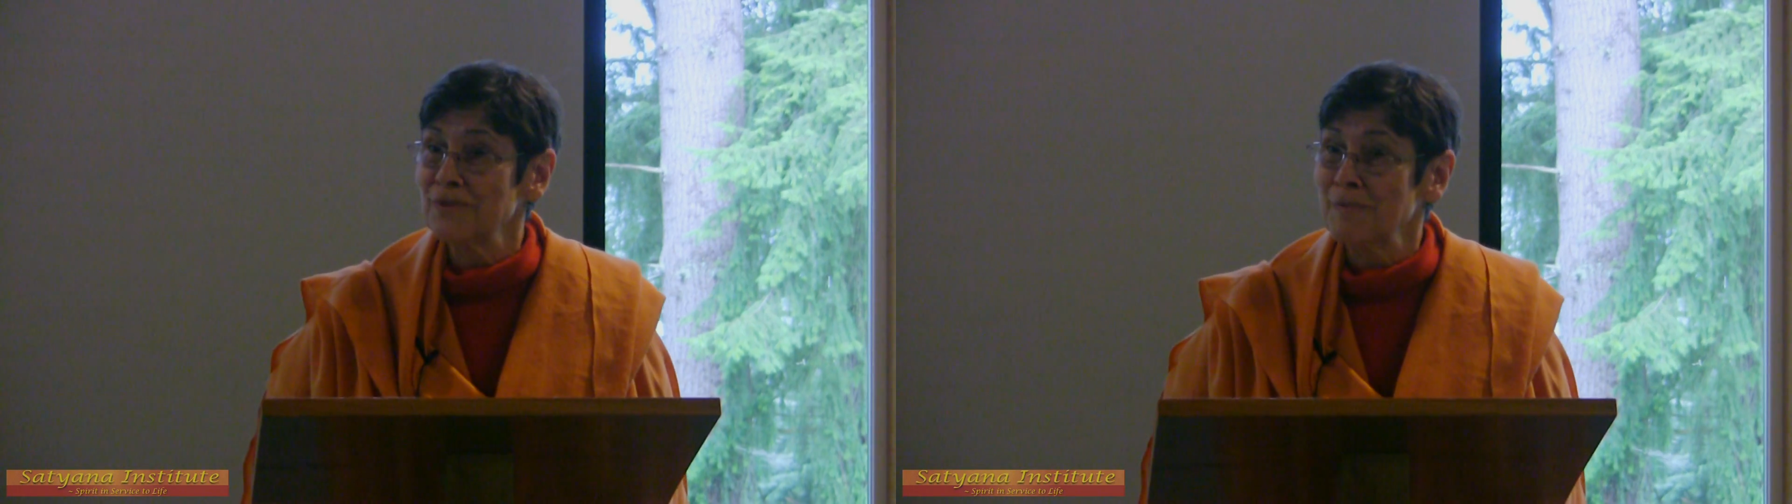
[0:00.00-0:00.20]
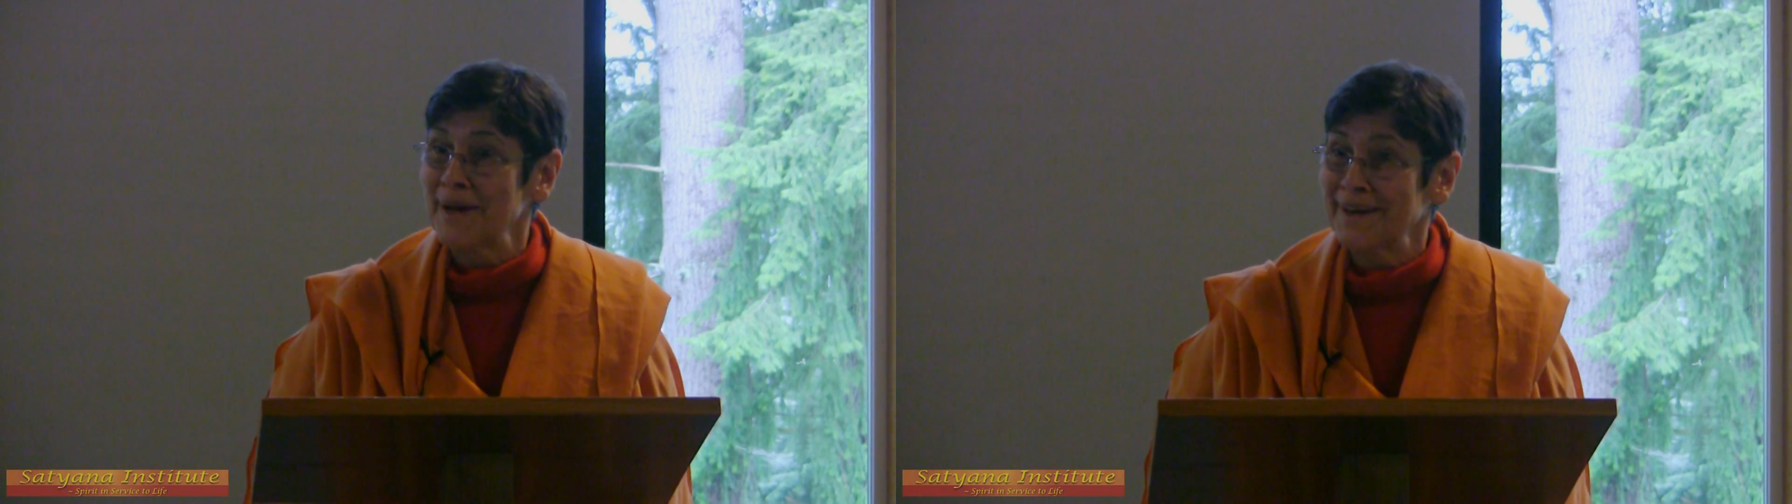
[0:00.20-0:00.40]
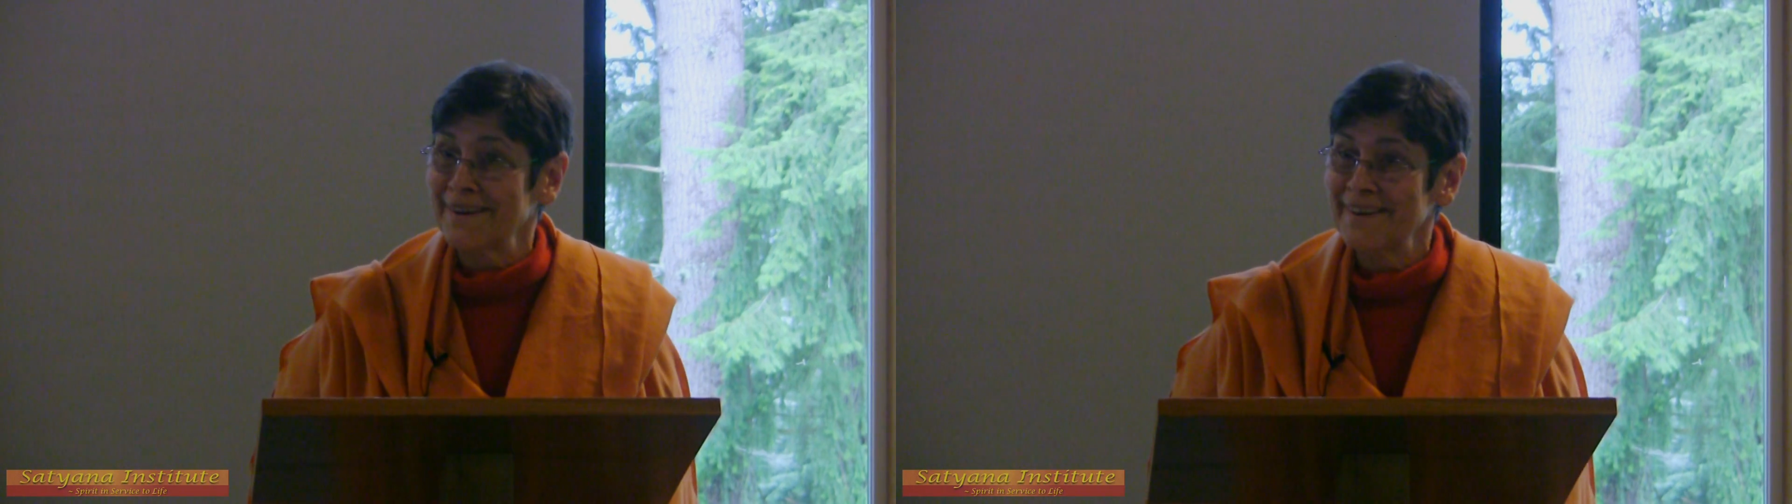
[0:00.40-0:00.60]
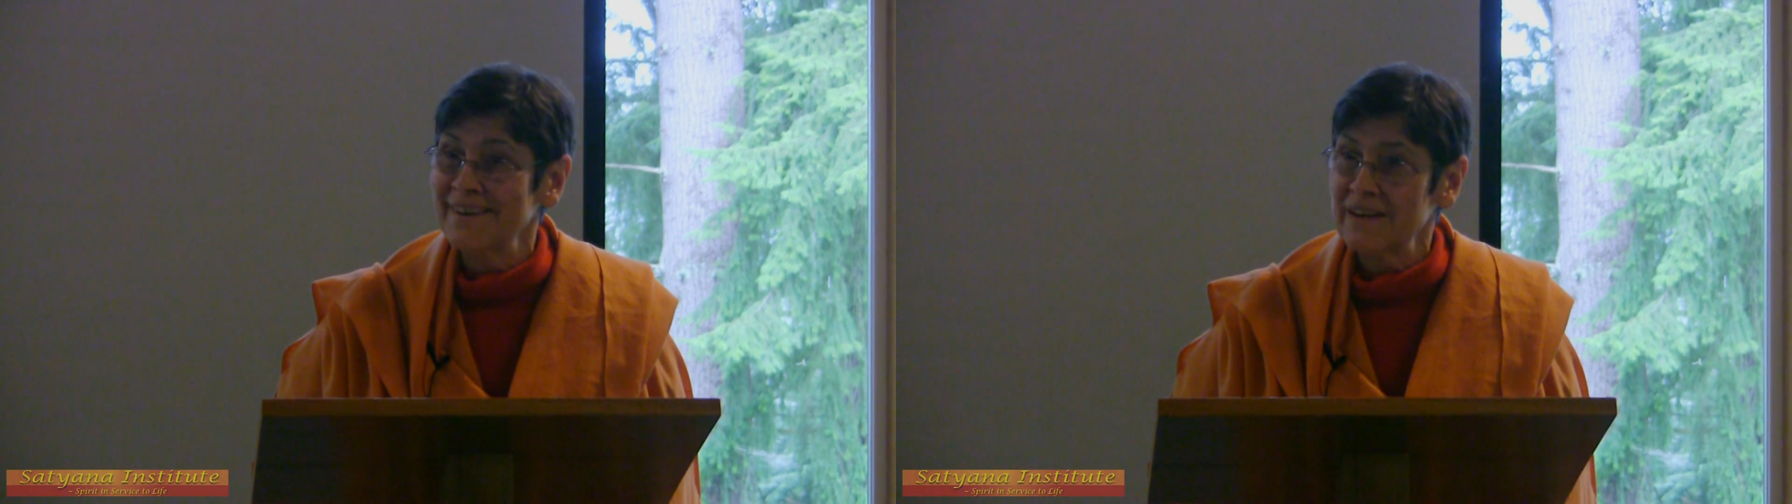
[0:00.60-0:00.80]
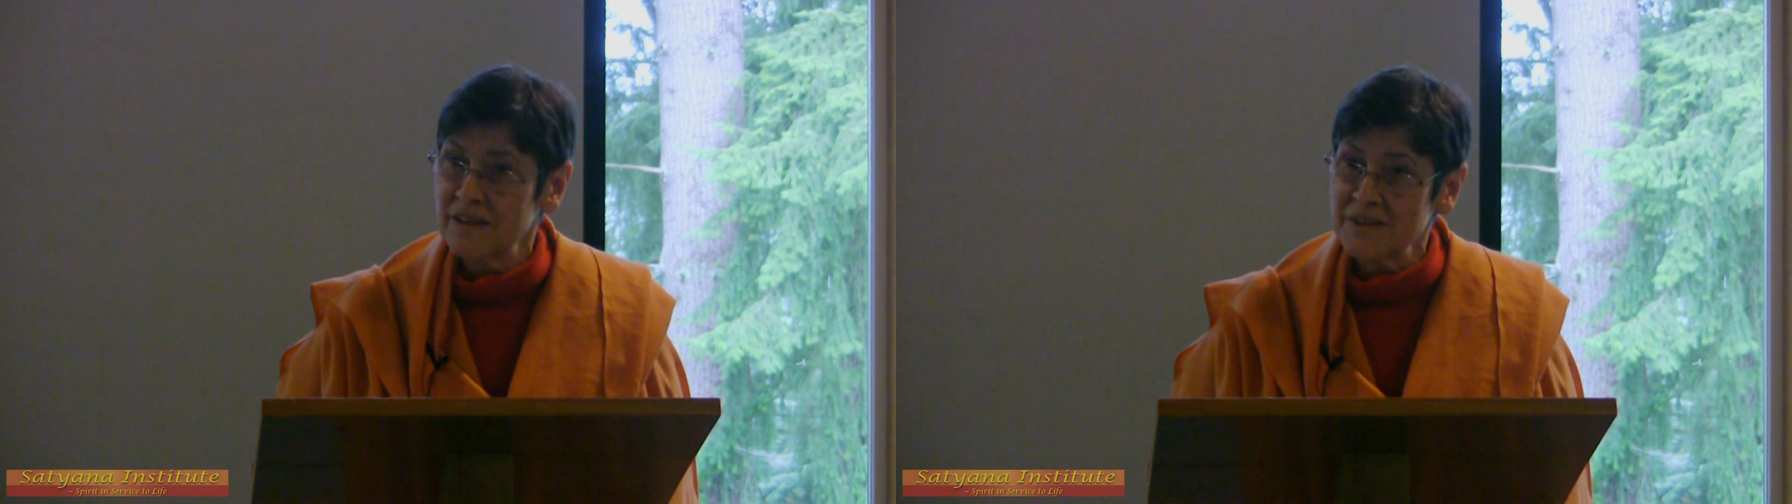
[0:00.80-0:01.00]
for many
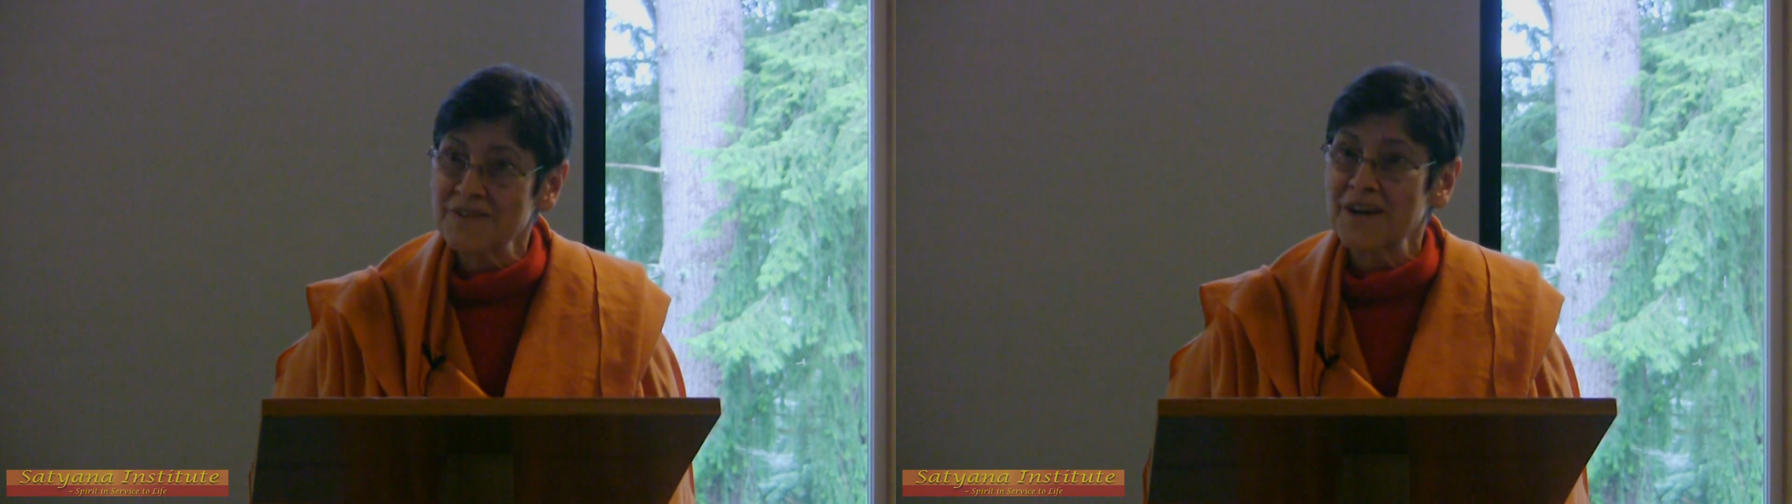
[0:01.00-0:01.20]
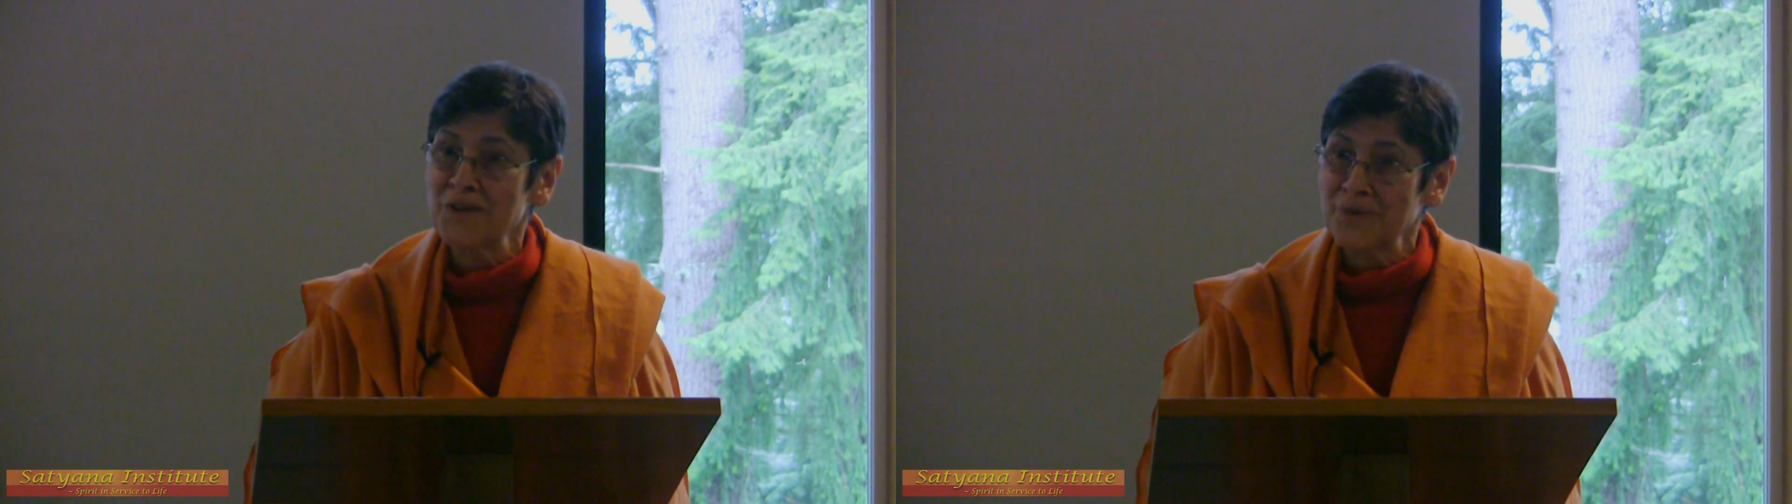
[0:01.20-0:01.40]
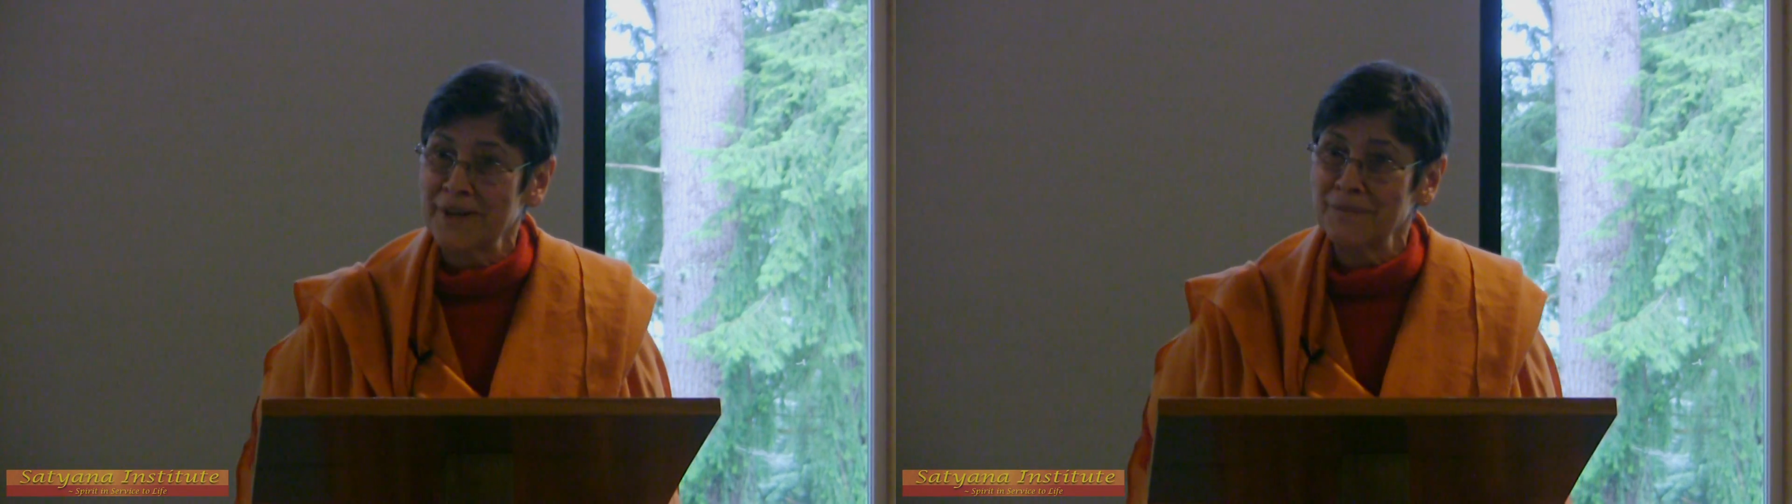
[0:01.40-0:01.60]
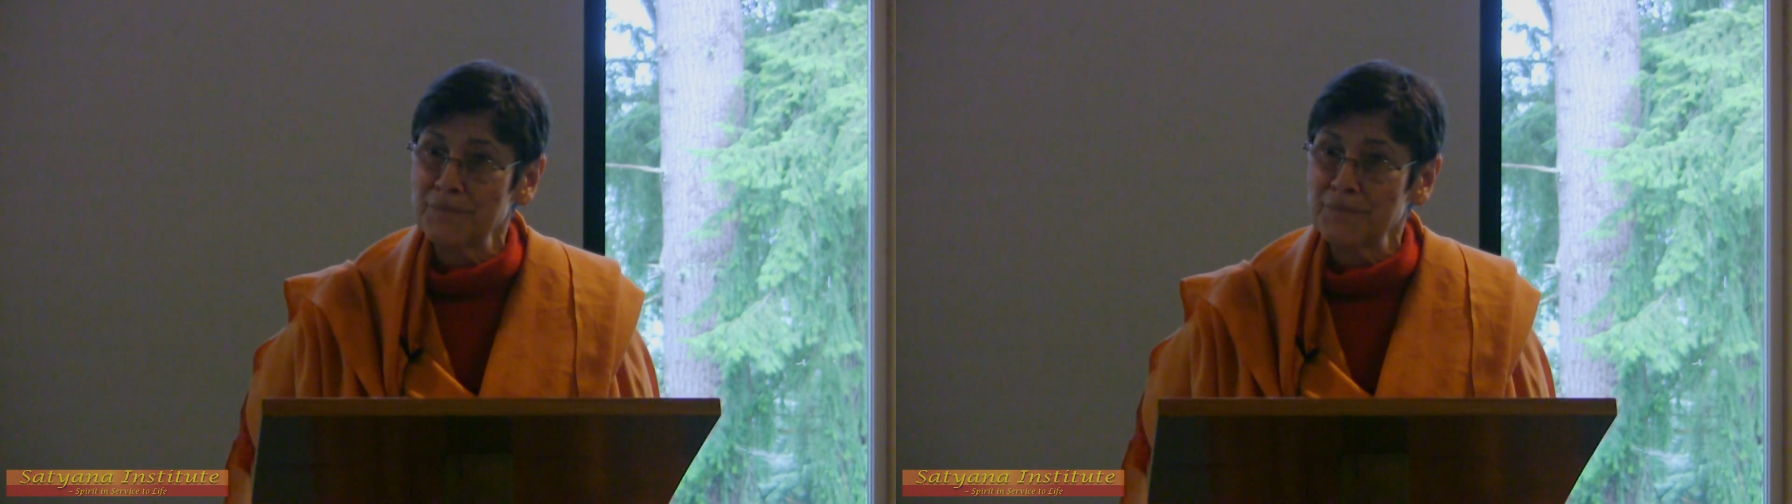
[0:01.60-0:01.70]
in this country.